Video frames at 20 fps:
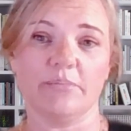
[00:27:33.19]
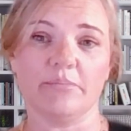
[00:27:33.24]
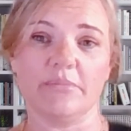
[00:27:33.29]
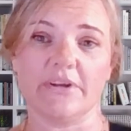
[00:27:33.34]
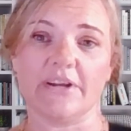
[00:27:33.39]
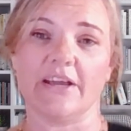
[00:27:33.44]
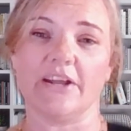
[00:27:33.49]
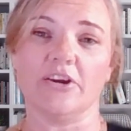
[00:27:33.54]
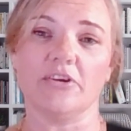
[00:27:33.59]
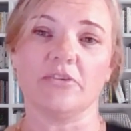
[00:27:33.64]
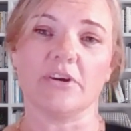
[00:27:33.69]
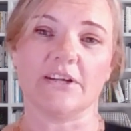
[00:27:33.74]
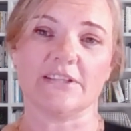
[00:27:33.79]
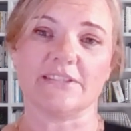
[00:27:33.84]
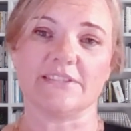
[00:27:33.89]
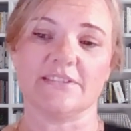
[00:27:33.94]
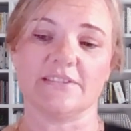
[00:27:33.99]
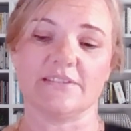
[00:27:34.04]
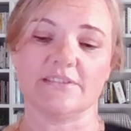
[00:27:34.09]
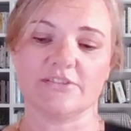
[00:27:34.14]
but I know not
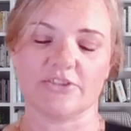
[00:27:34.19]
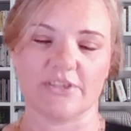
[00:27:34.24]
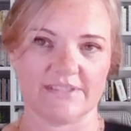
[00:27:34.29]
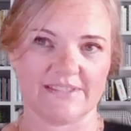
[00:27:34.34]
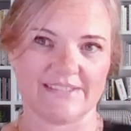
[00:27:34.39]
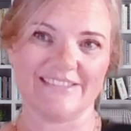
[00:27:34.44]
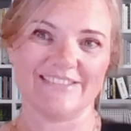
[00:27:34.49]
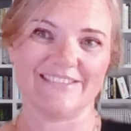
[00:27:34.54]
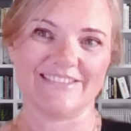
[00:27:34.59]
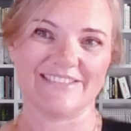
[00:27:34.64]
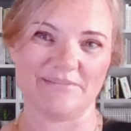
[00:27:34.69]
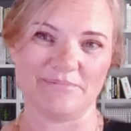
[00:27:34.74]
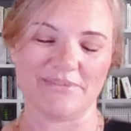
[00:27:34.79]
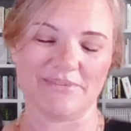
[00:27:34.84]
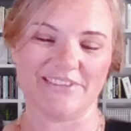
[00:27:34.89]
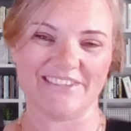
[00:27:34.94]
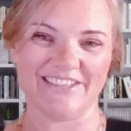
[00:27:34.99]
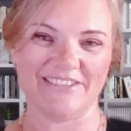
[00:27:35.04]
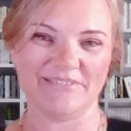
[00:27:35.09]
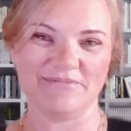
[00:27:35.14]
to trust it
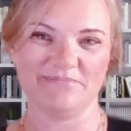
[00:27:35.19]
completely.